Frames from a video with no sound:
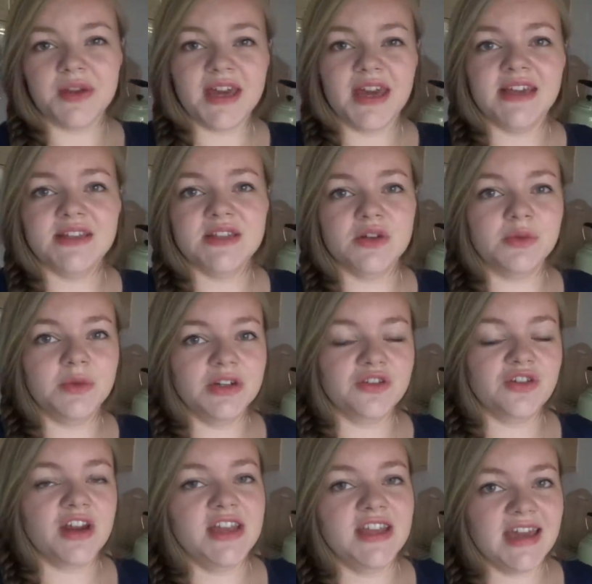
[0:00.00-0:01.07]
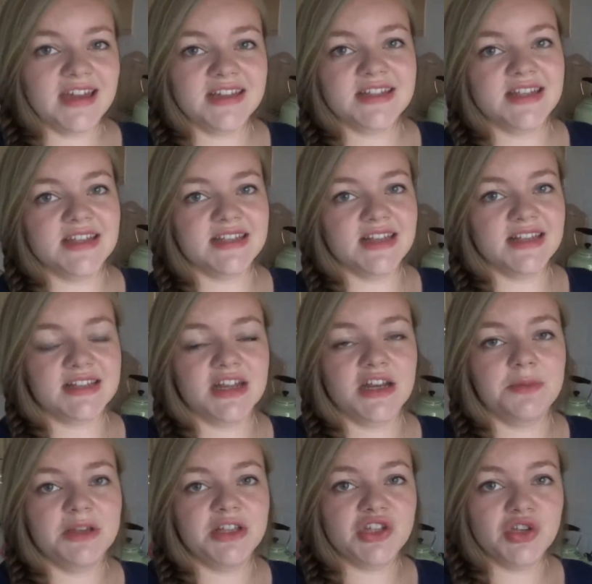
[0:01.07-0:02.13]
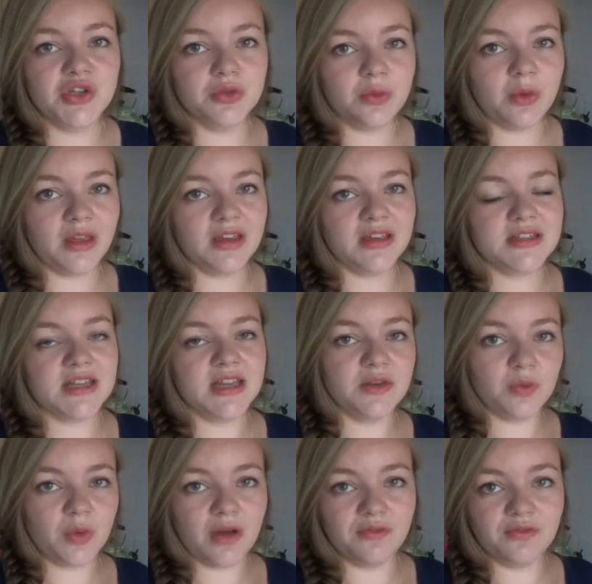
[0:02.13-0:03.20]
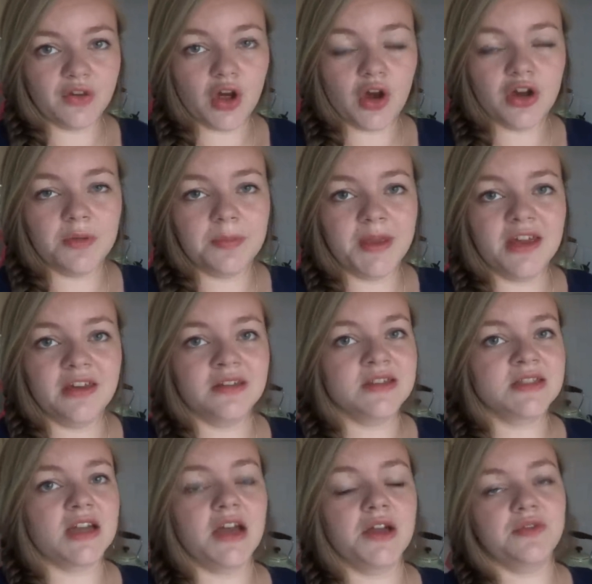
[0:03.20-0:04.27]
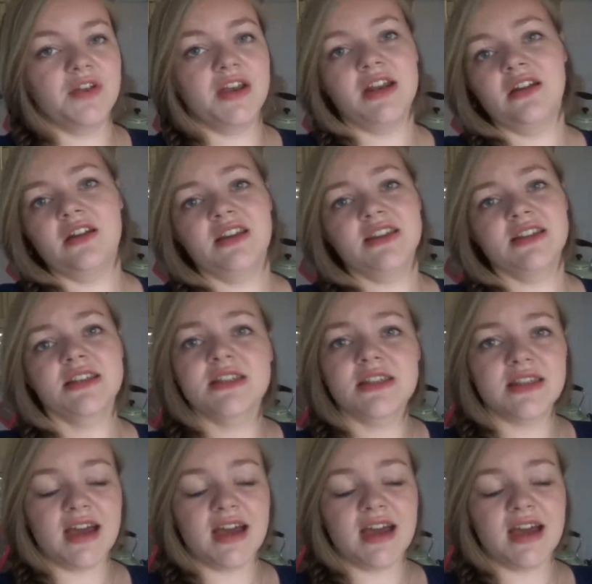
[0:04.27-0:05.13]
in case you're wondering, yes, this is going to be 2 weeks in one vlog because I realised